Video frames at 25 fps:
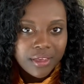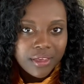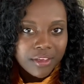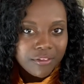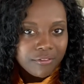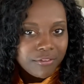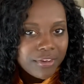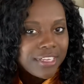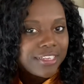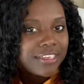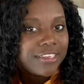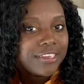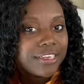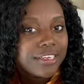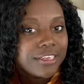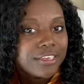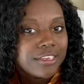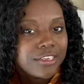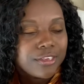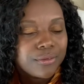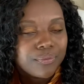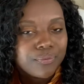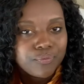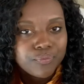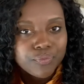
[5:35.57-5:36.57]
For instance,
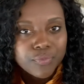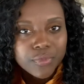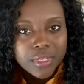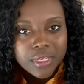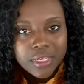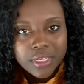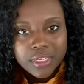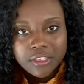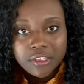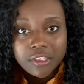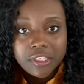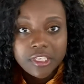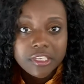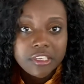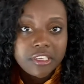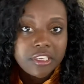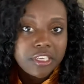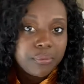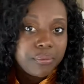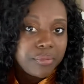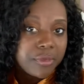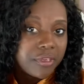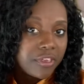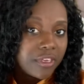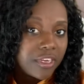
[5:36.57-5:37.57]

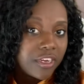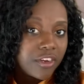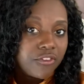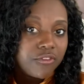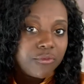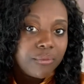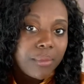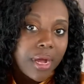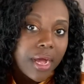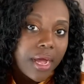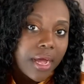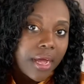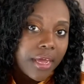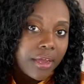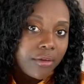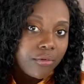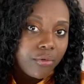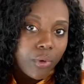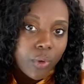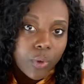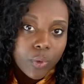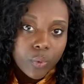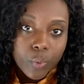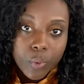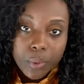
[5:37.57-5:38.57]
60% of my
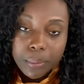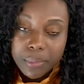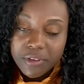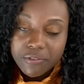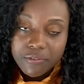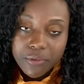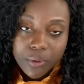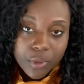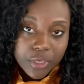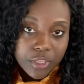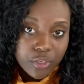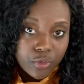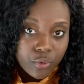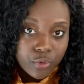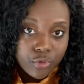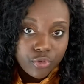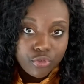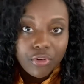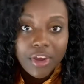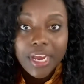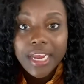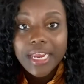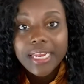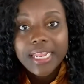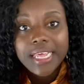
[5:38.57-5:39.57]
role will be focused on
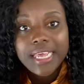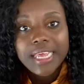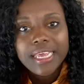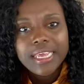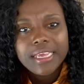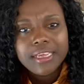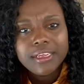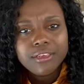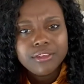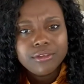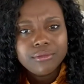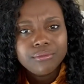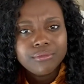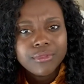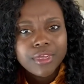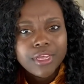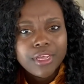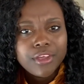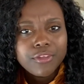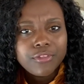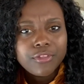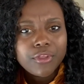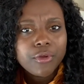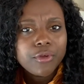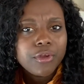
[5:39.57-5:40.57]
training,
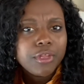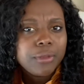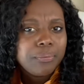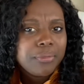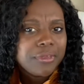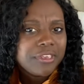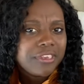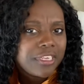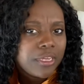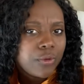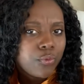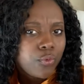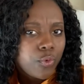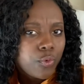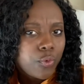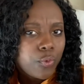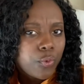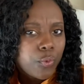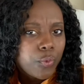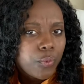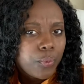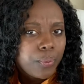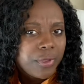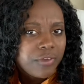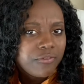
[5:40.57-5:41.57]
30%
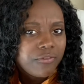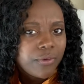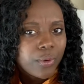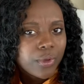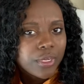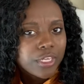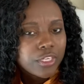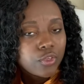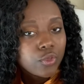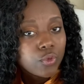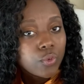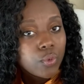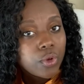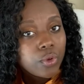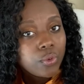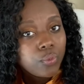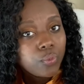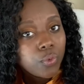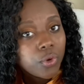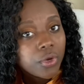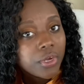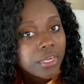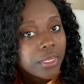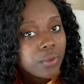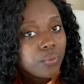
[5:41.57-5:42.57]
will be focused on
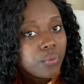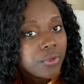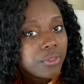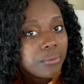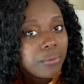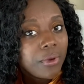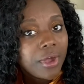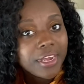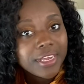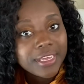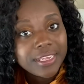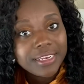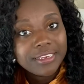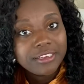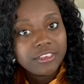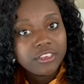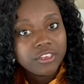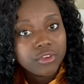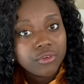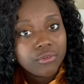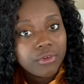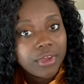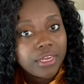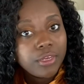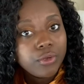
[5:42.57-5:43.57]
working with marketing to
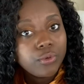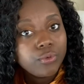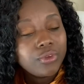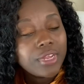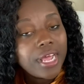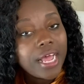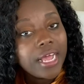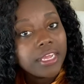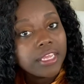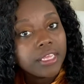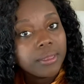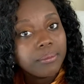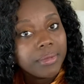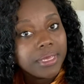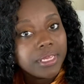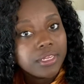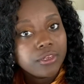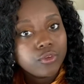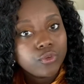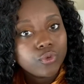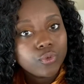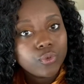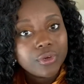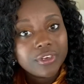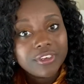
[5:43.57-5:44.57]
create new
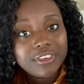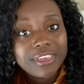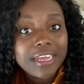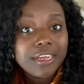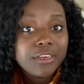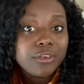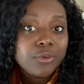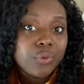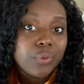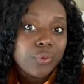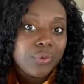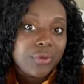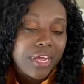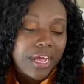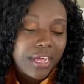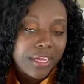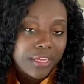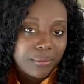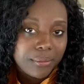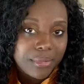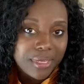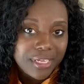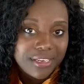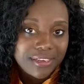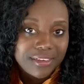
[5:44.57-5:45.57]
documents or technical
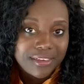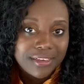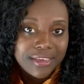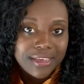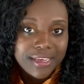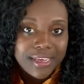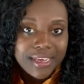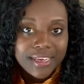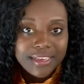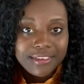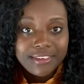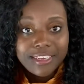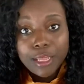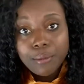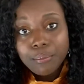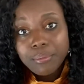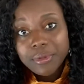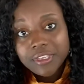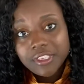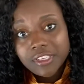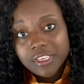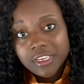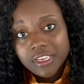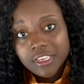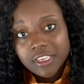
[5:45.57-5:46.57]
documents,
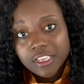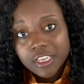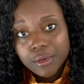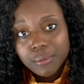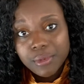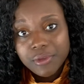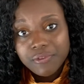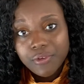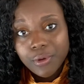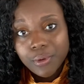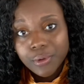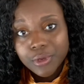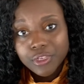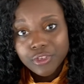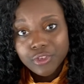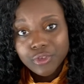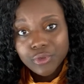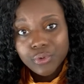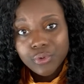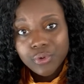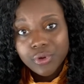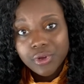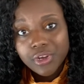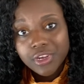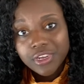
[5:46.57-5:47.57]
10% is going to be focused
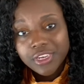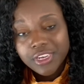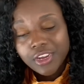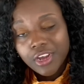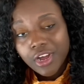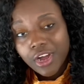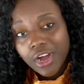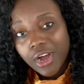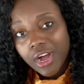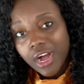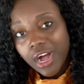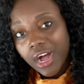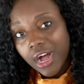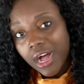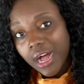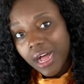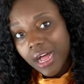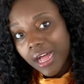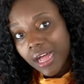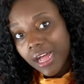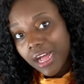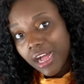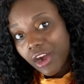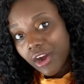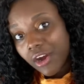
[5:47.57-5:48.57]
on
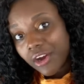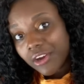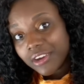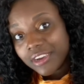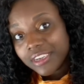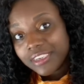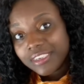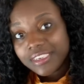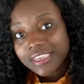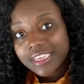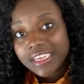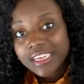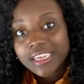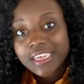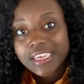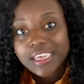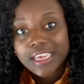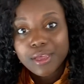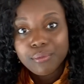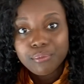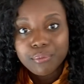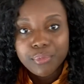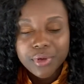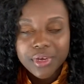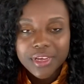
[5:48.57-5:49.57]
R&D
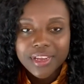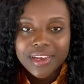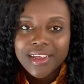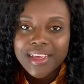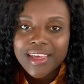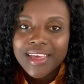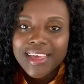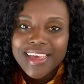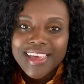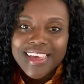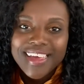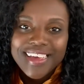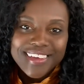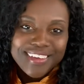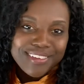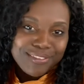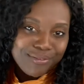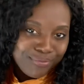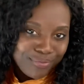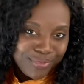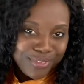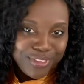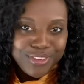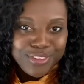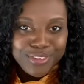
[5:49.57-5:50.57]
input.
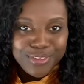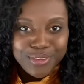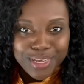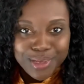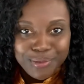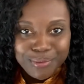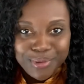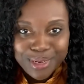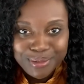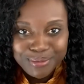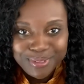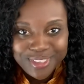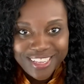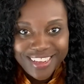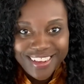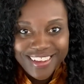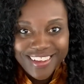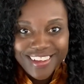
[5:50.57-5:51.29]
You get what I'm saying,